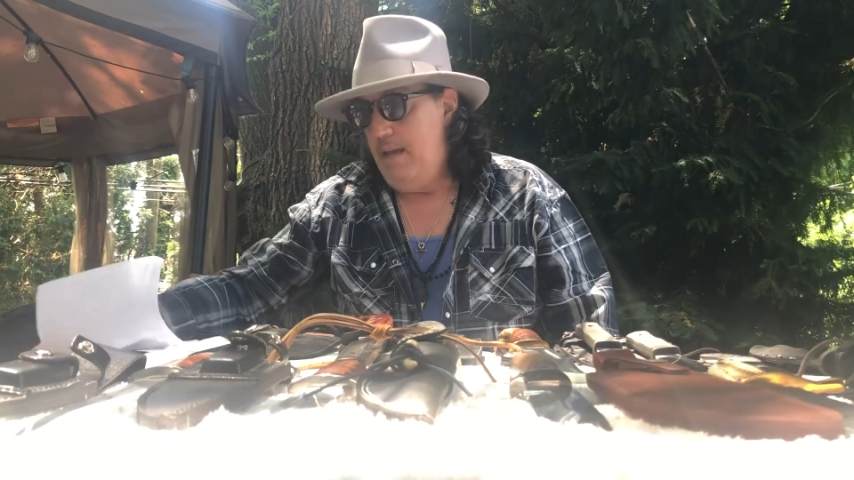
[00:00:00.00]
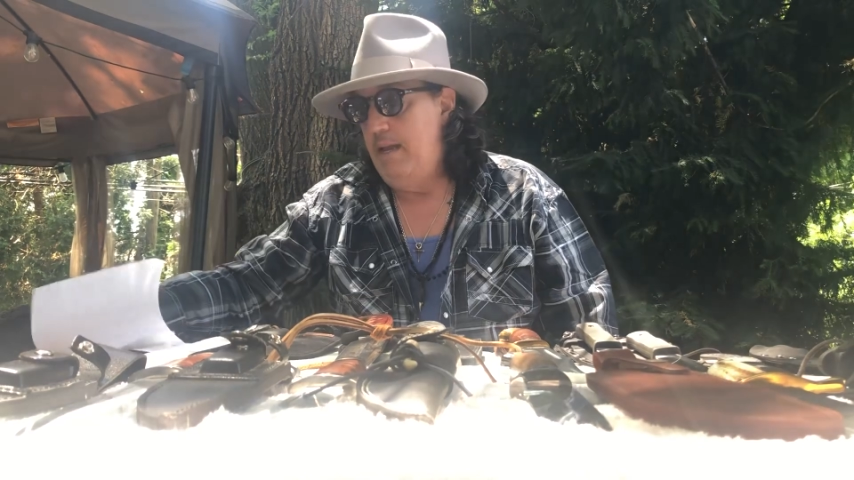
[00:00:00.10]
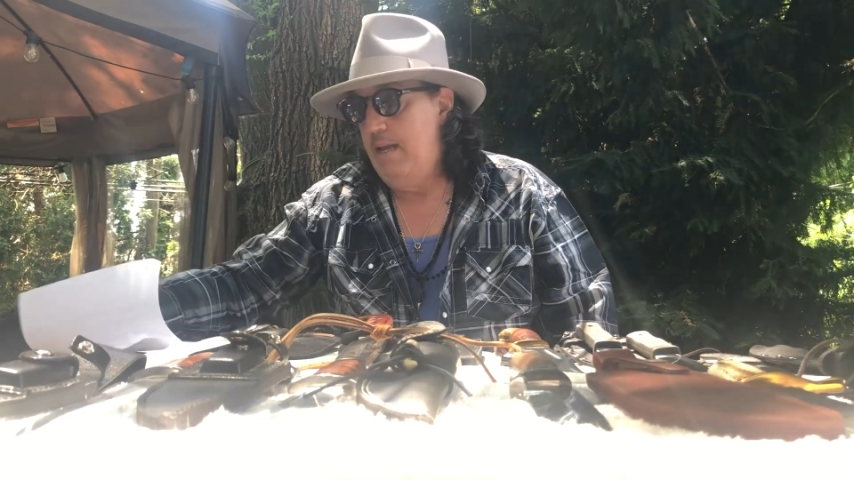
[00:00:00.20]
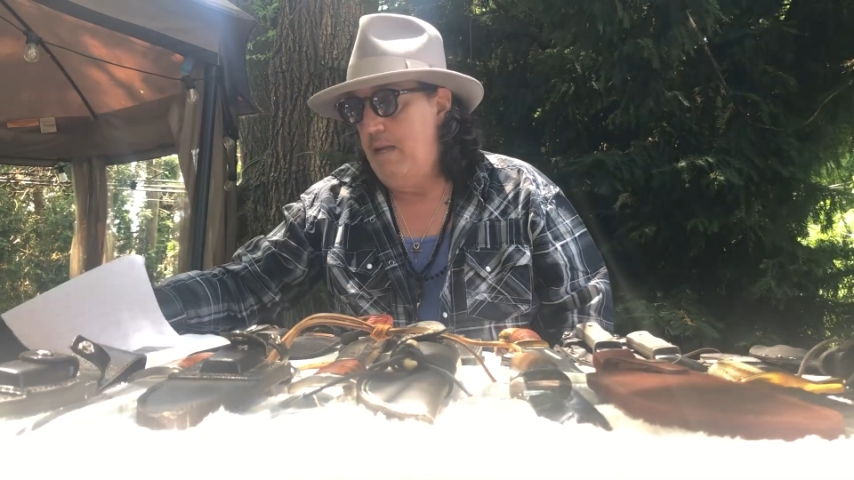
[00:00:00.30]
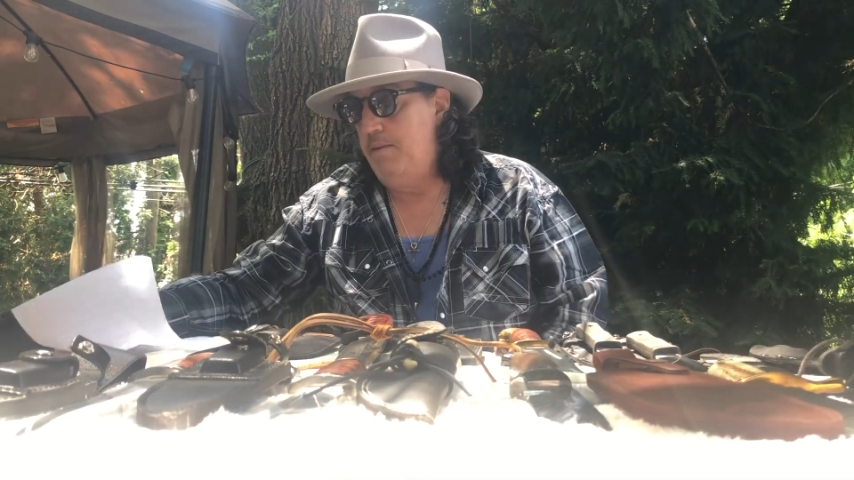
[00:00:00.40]

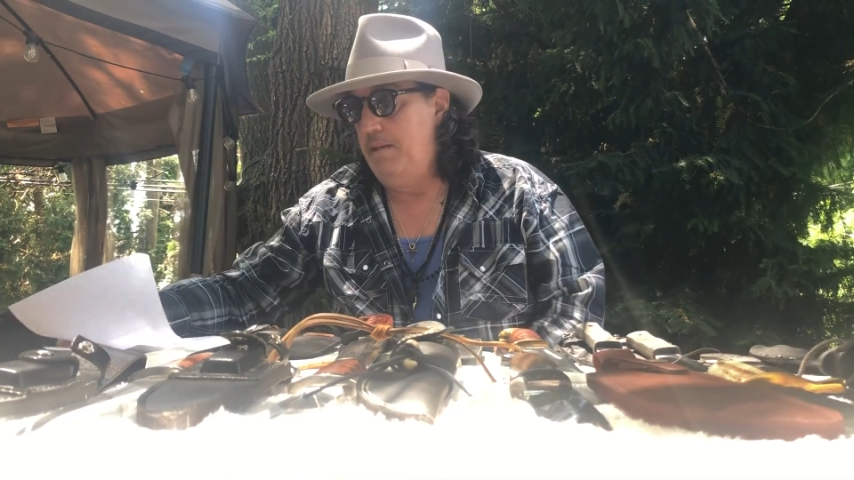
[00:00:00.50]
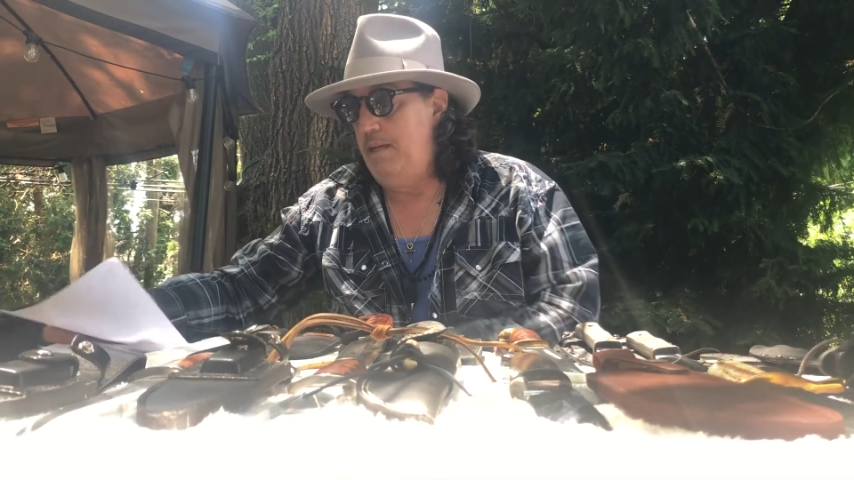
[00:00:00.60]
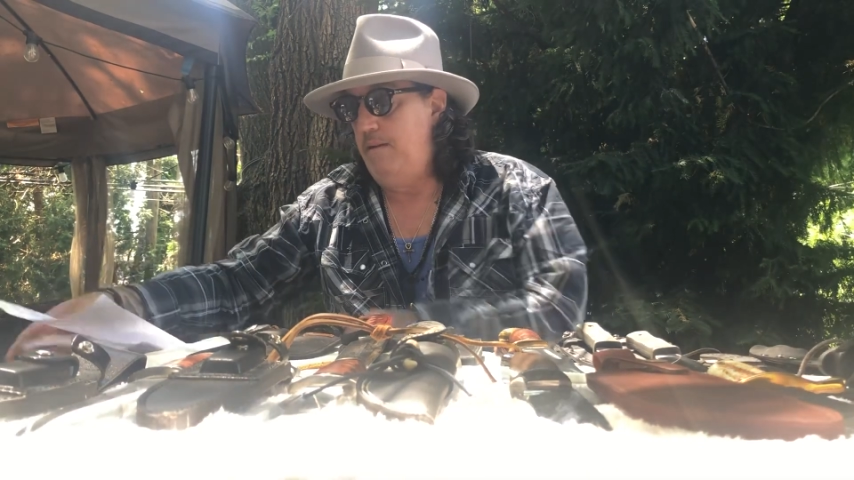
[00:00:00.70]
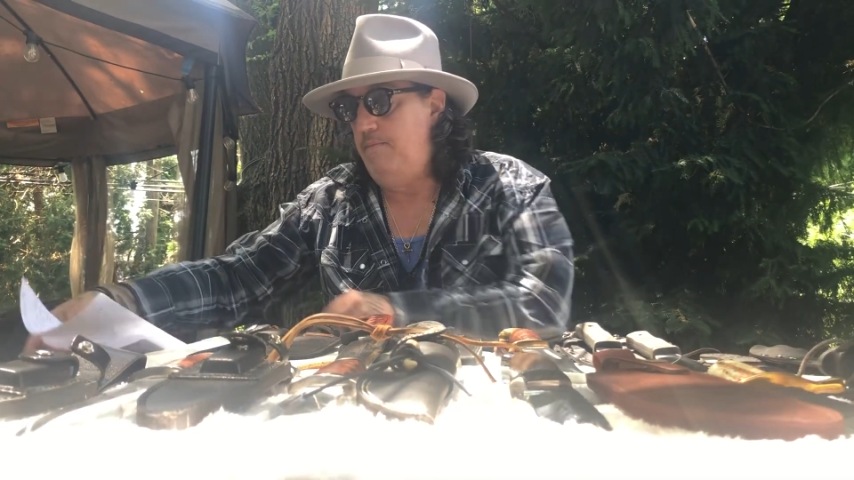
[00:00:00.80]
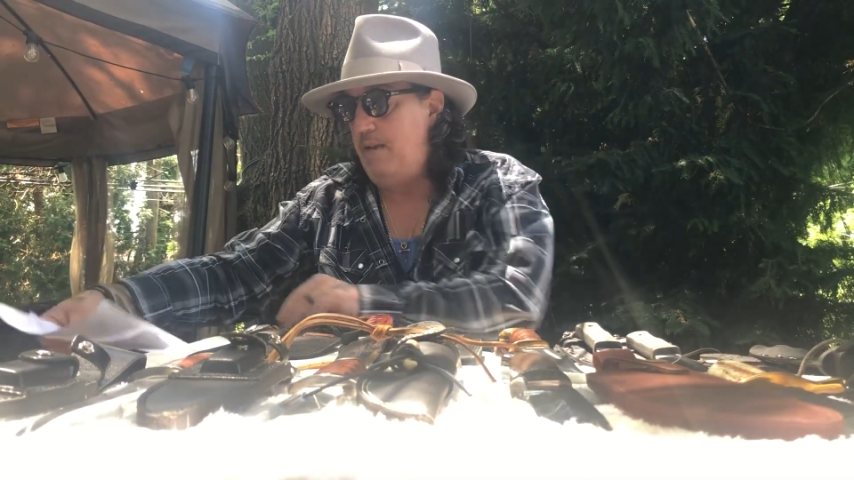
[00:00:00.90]
and I
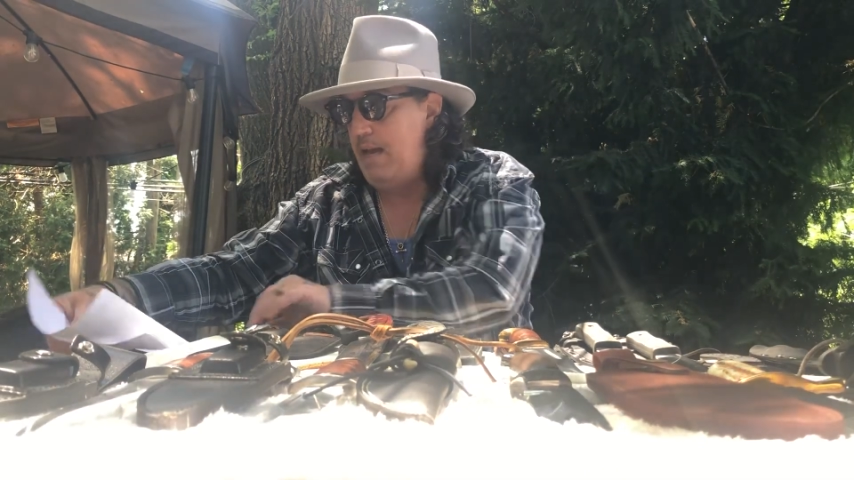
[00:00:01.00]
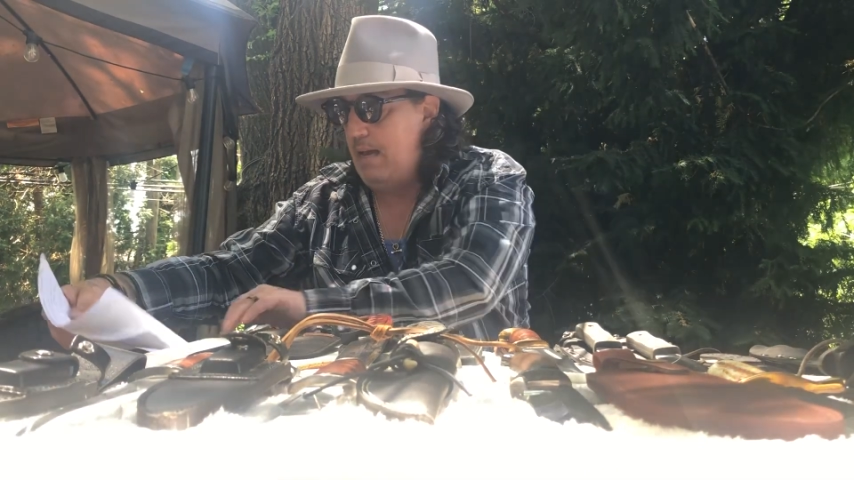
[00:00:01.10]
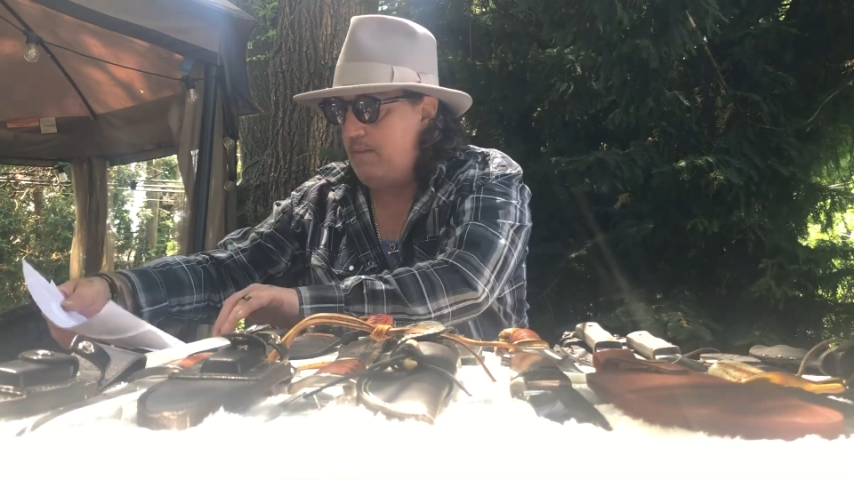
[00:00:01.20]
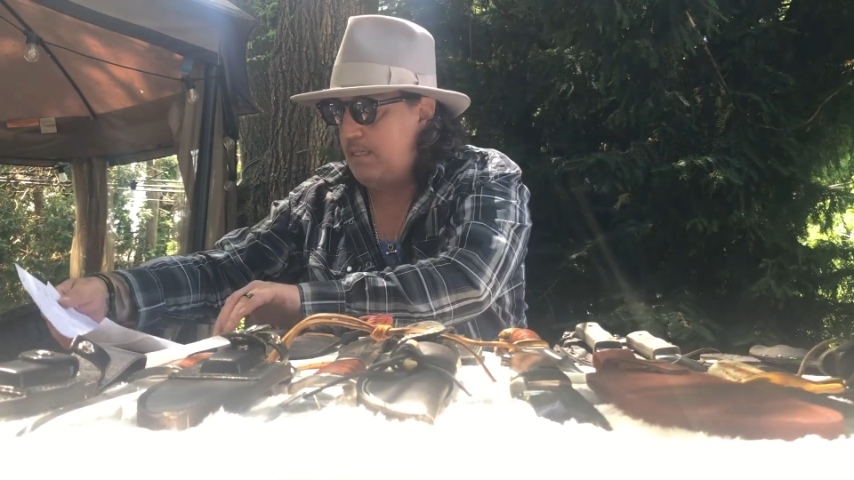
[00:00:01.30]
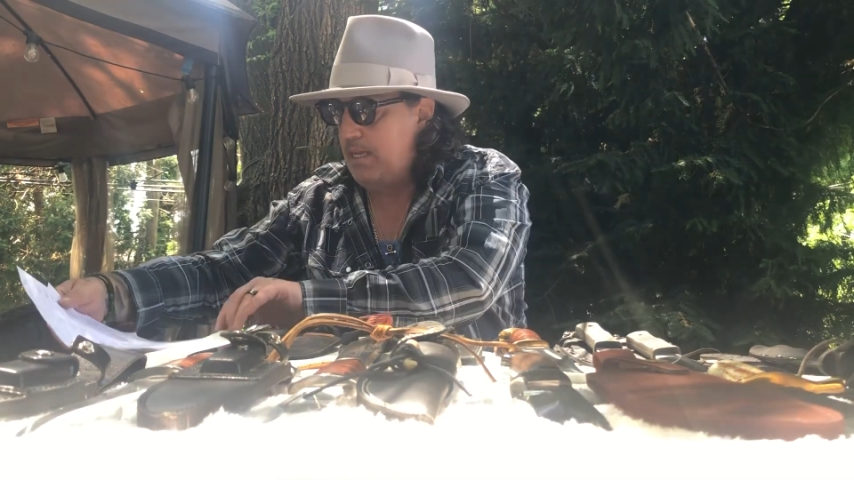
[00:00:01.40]
believe
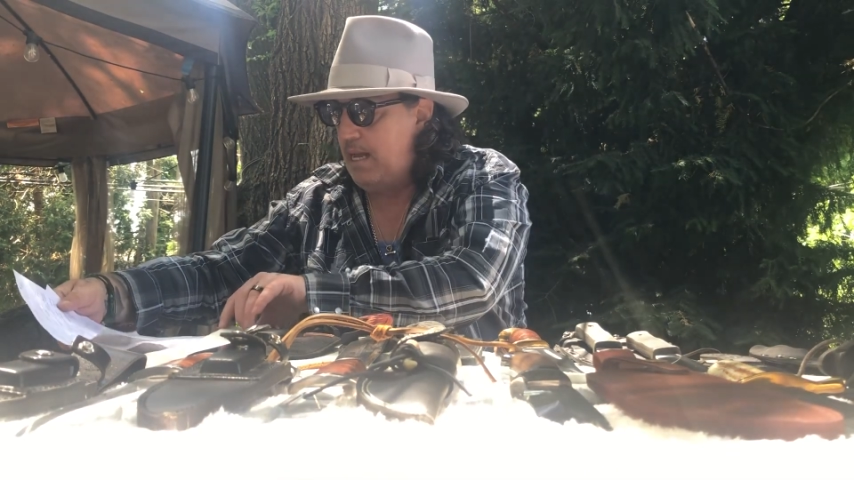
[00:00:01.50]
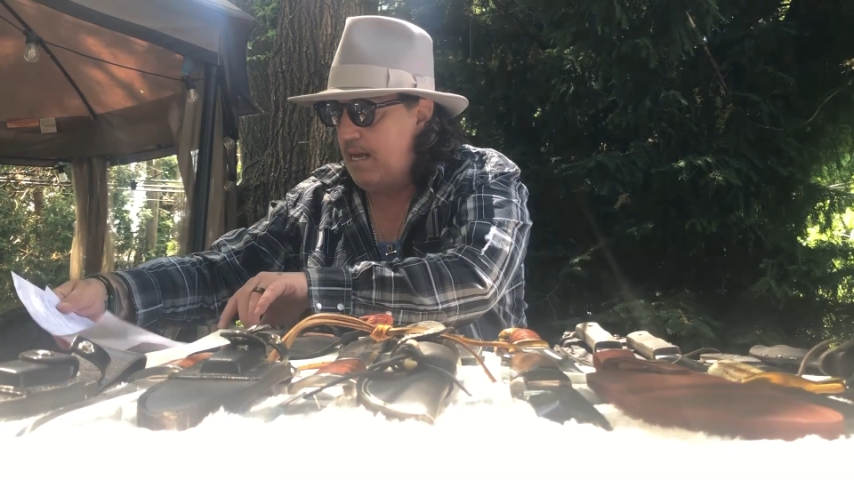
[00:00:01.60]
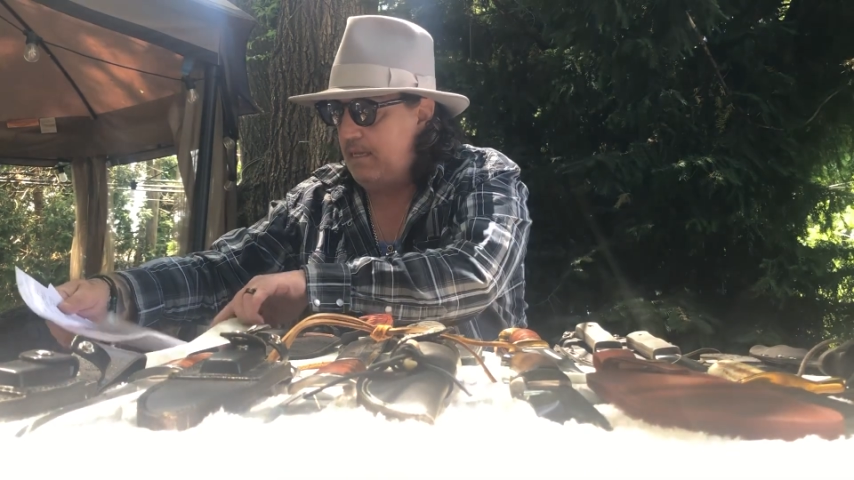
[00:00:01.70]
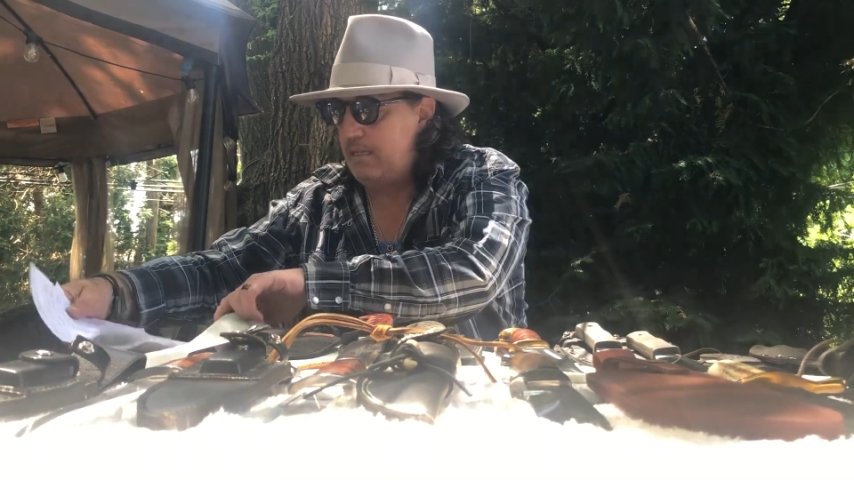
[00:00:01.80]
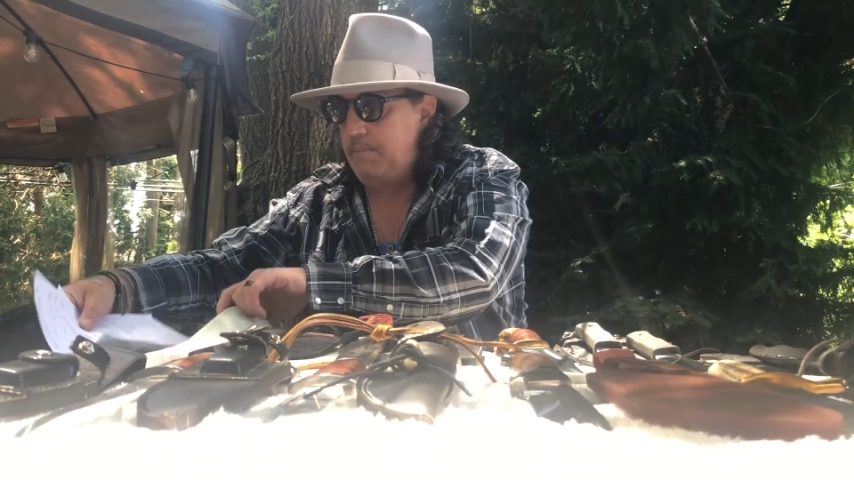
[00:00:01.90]

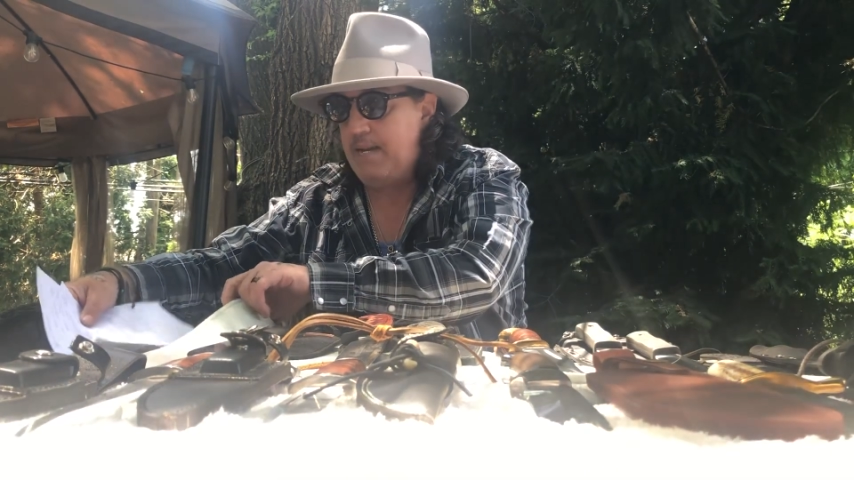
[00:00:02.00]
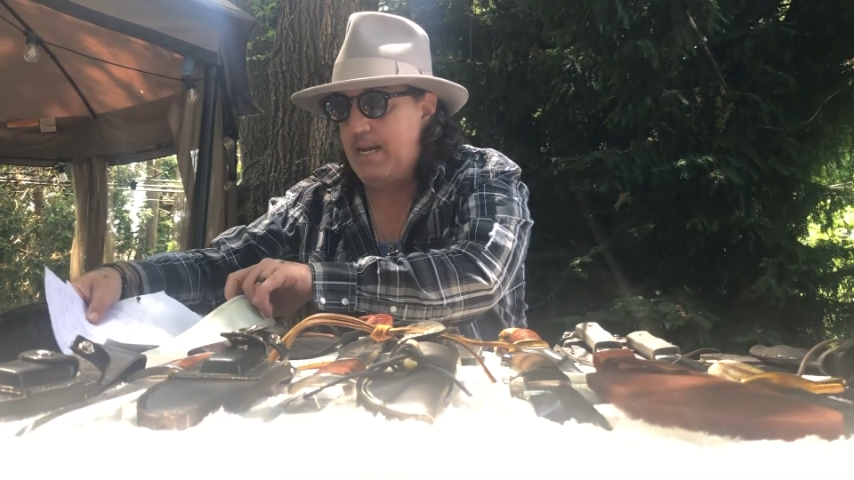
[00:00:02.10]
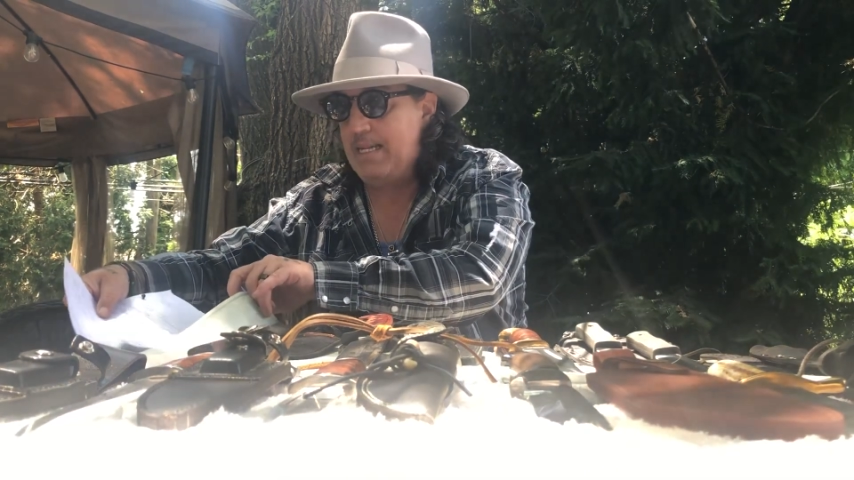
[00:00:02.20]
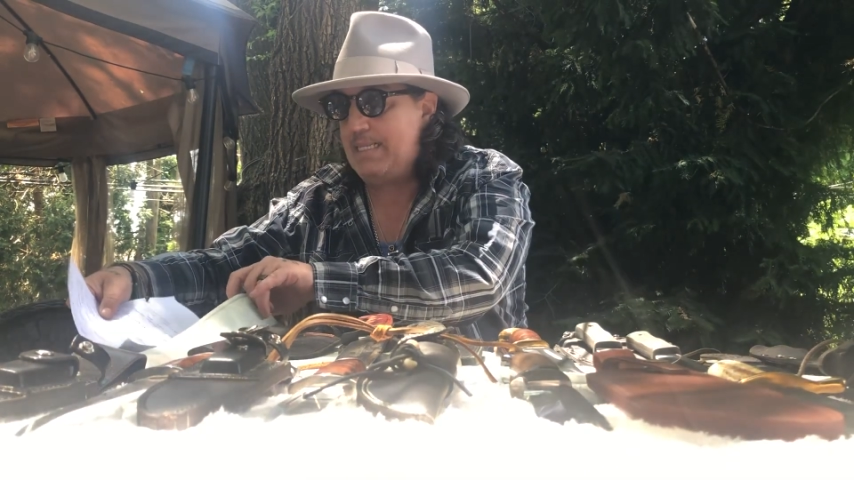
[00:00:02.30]
Amazon is about